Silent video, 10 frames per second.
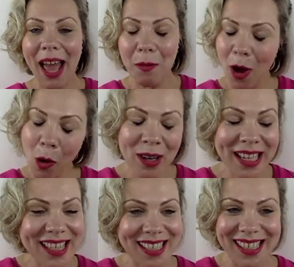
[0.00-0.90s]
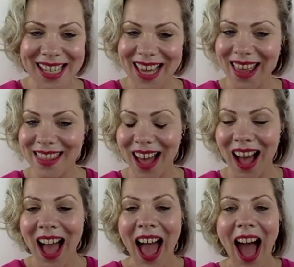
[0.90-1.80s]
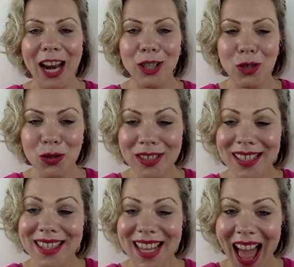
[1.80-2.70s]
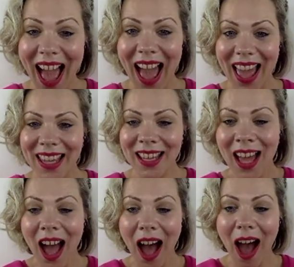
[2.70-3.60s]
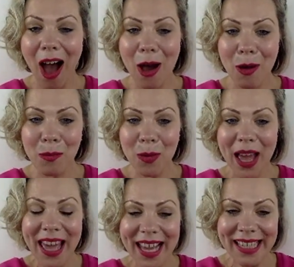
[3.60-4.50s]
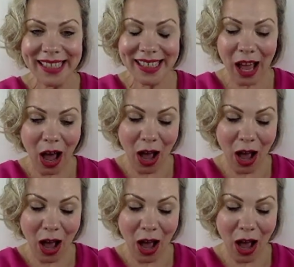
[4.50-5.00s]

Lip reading: We're all in this together, and of course today is